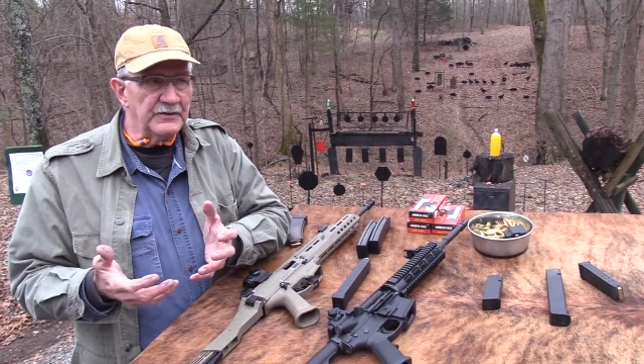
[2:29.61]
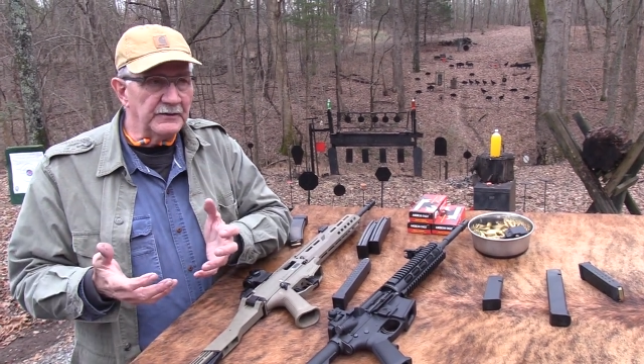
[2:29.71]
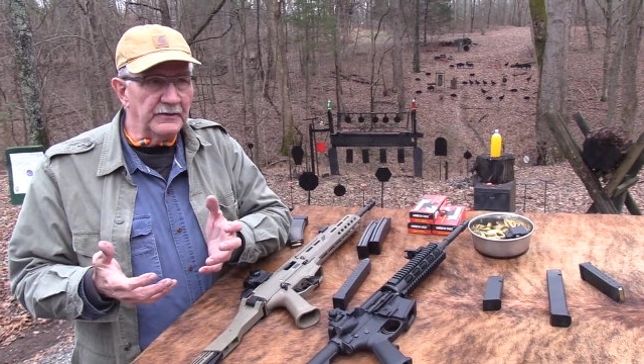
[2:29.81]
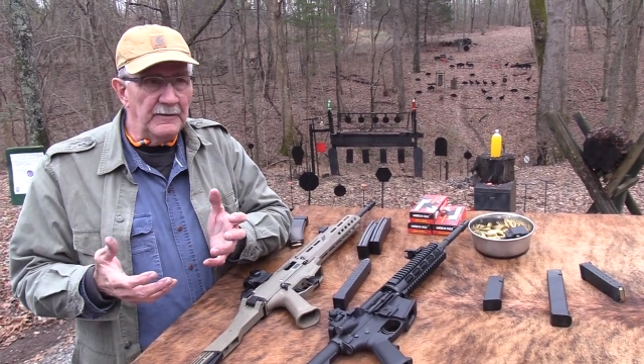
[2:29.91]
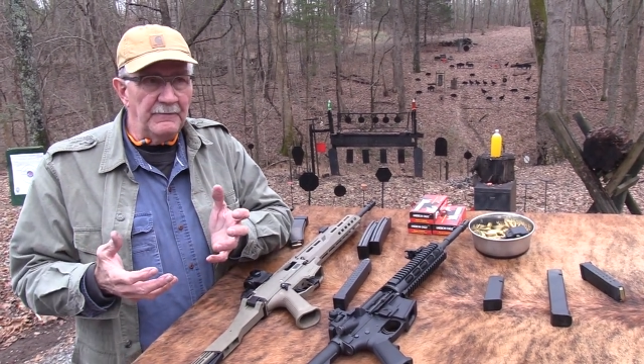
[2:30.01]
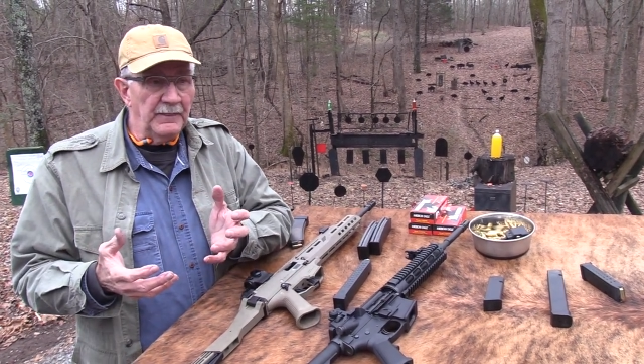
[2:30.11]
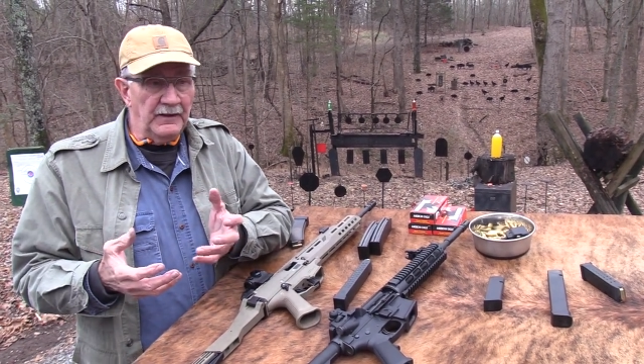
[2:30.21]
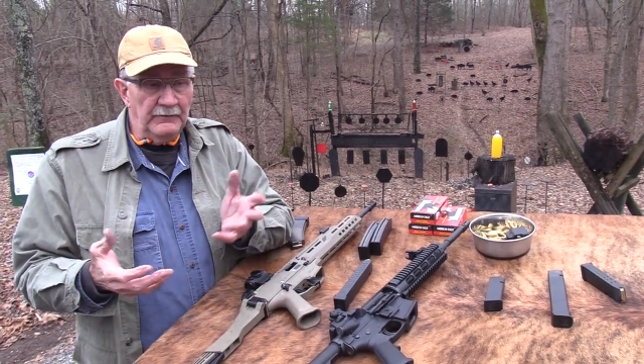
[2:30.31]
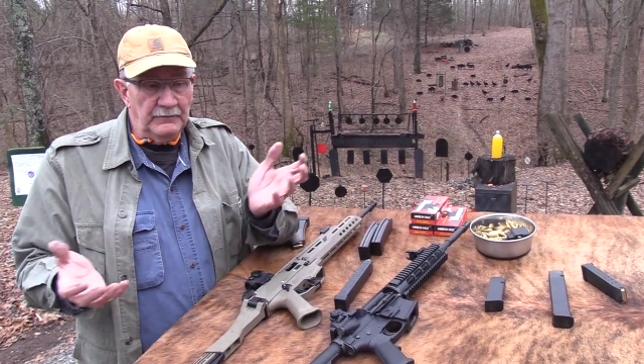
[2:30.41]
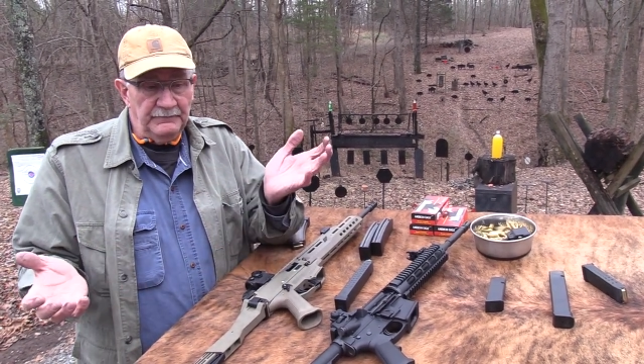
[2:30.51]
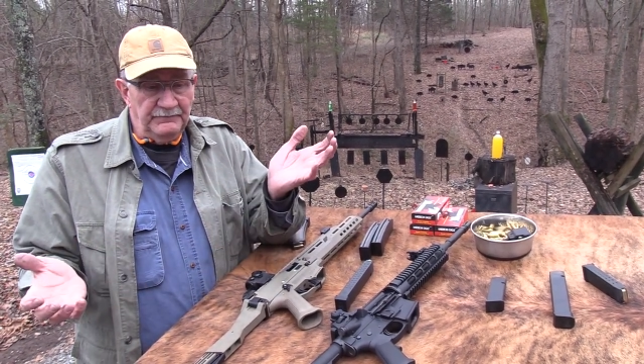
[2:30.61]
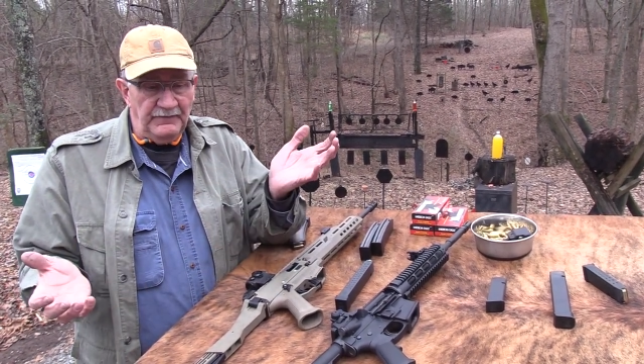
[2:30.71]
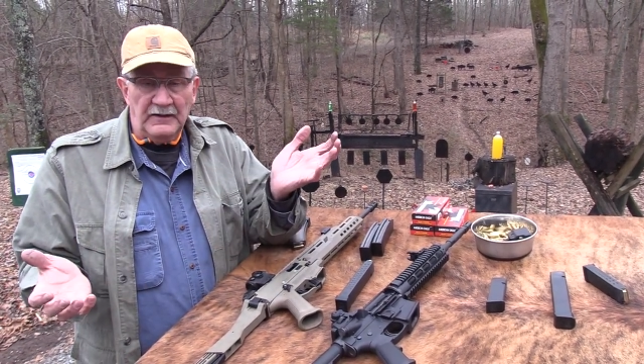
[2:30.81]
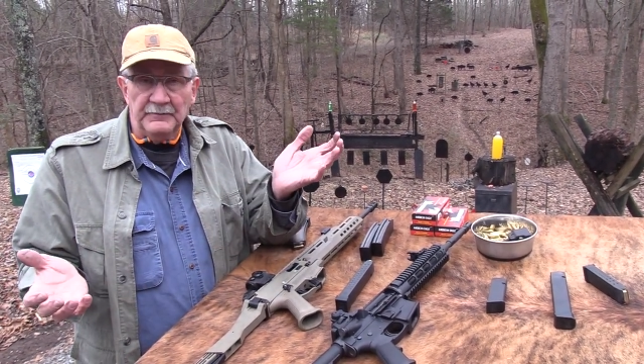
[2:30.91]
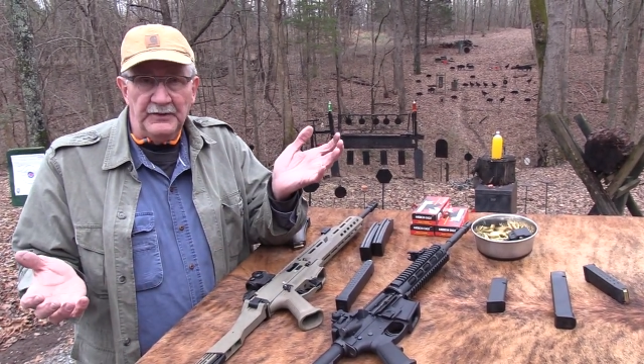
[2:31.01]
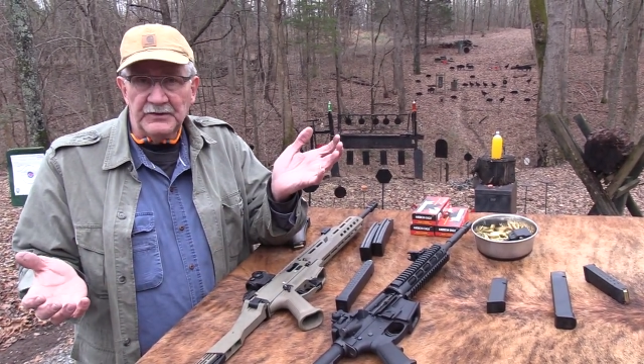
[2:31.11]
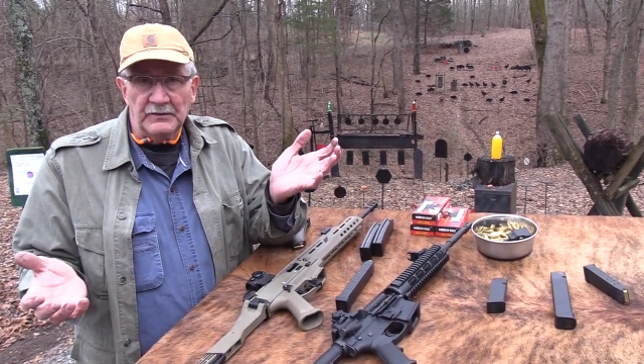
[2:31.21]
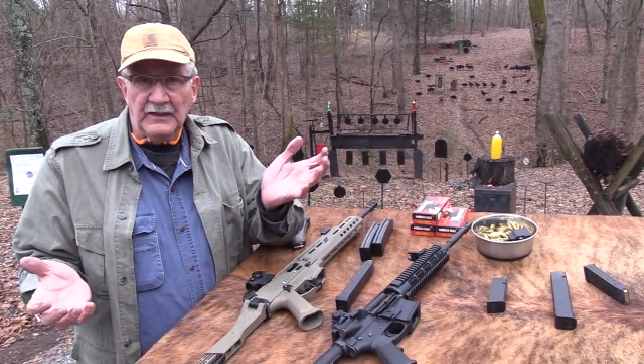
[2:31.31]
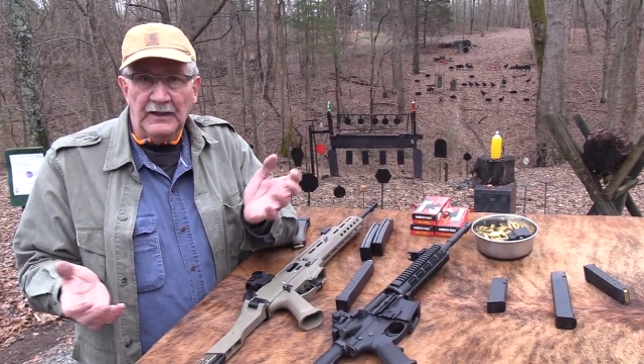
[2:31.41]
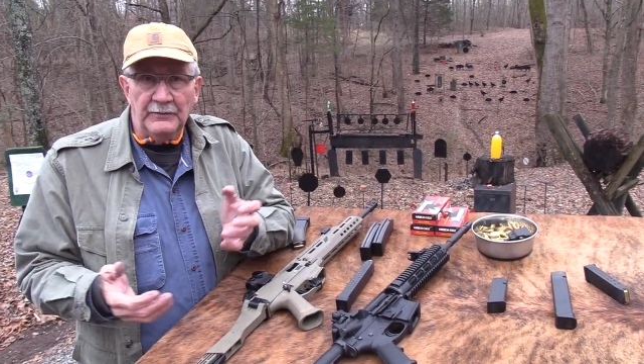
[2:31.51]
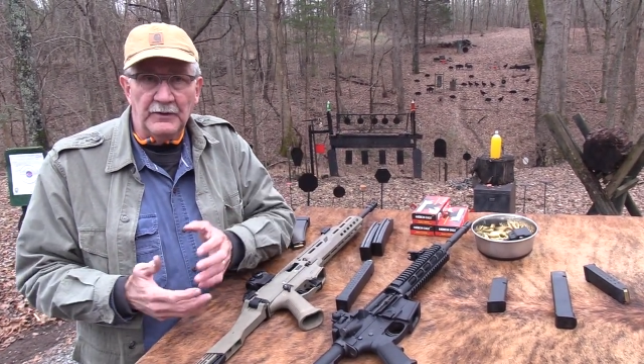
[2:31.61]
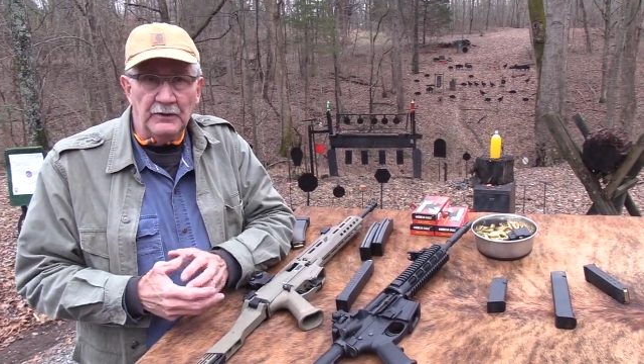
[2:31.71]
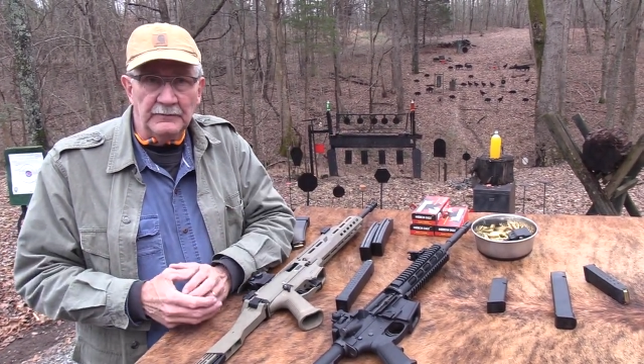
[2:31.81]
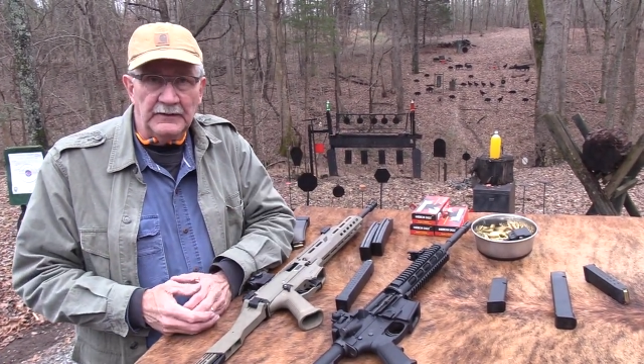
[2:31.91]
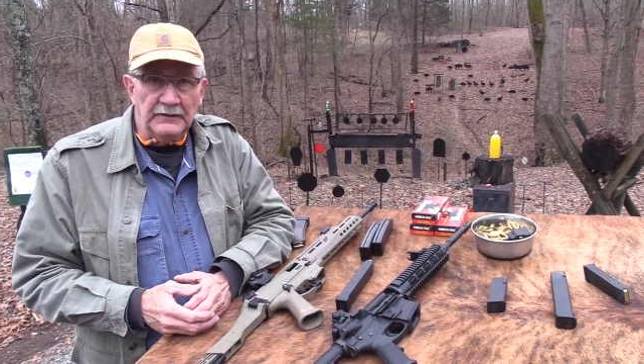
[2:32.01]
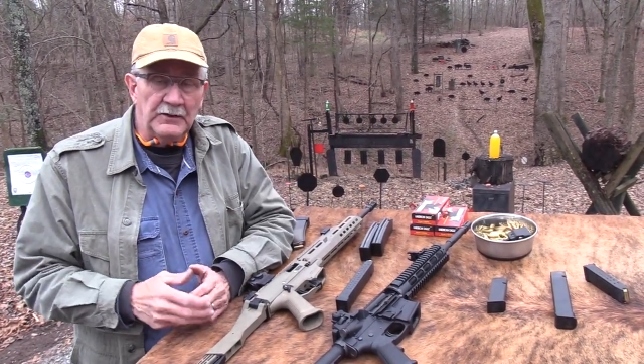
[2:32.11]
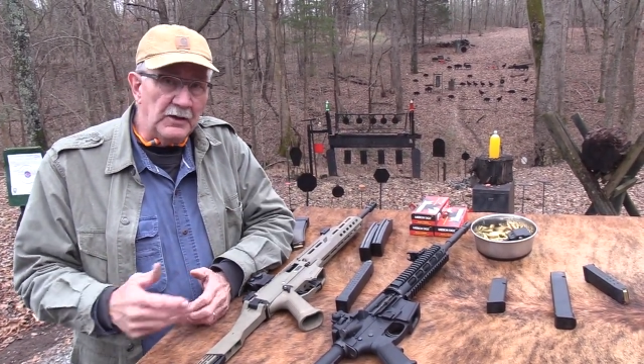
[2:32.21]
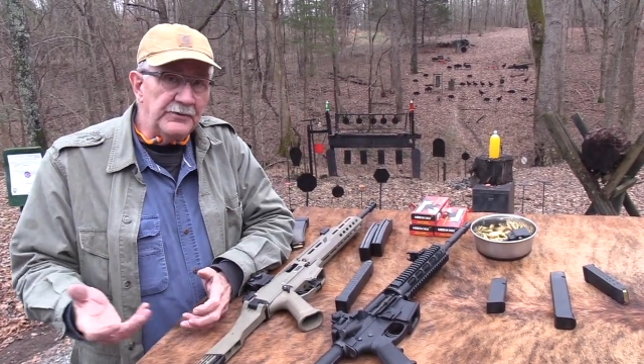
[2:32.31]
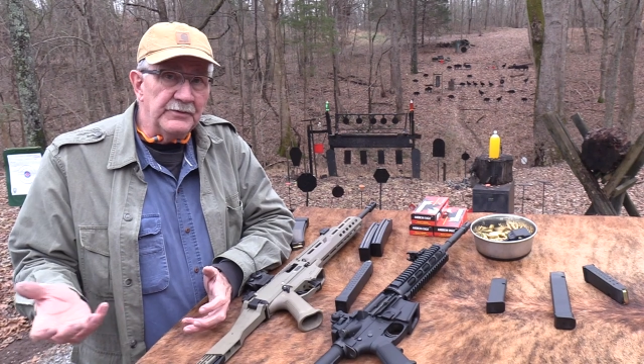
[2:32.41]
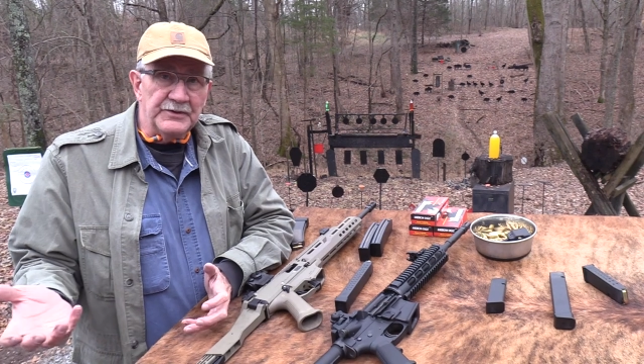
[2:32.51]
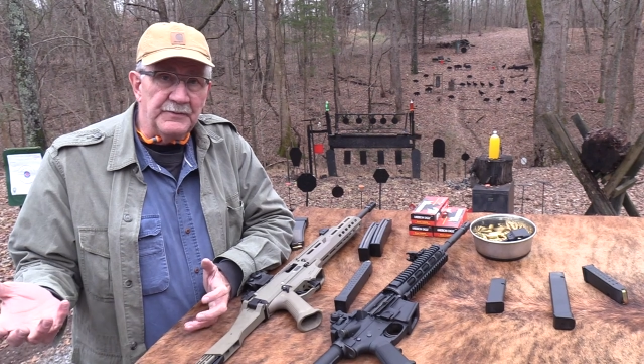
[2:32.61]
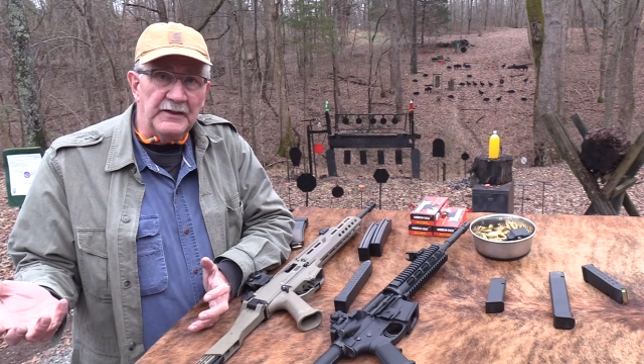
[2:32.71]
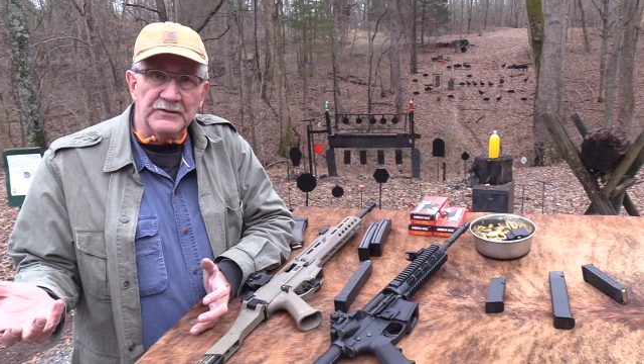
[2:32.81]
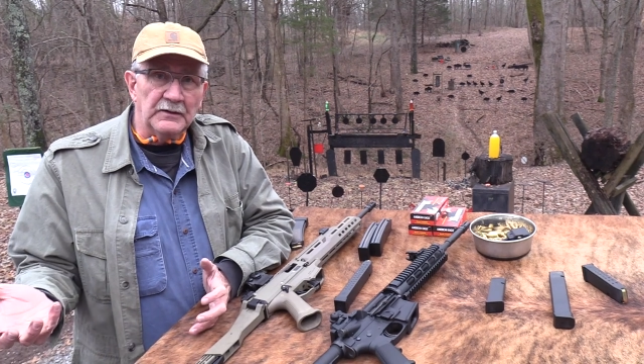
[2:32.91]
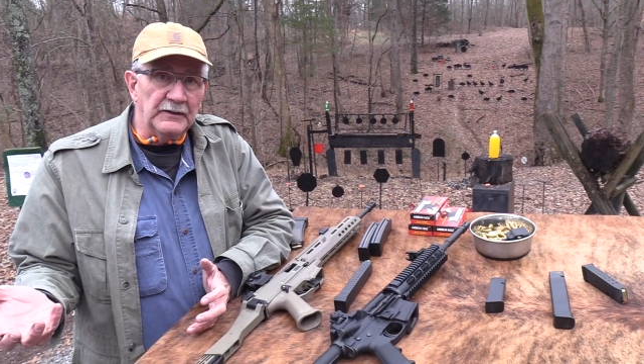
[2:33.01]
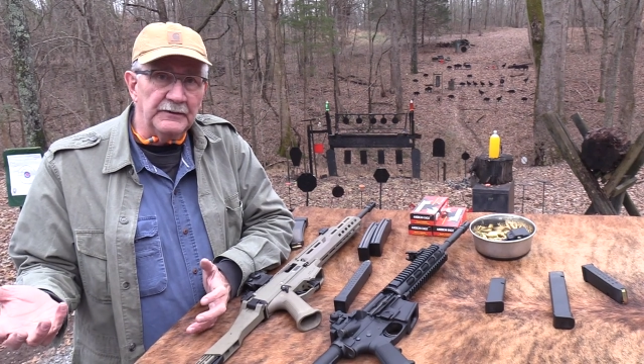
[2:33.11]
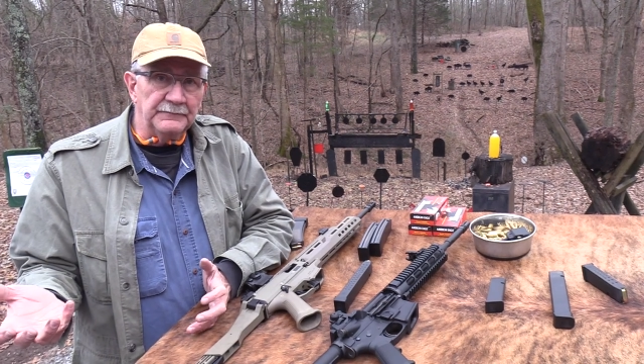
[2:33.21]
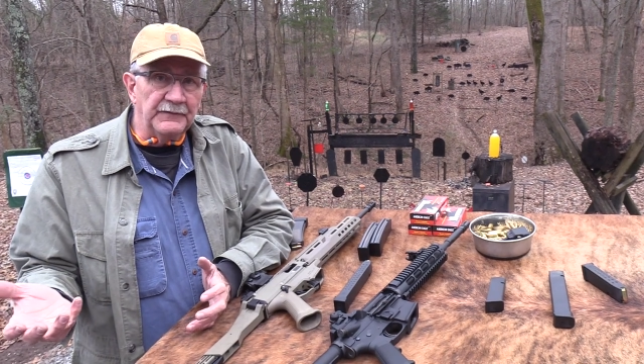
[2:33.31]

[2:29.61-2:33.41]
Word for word: they were firing pistol caliber cartridges, basically.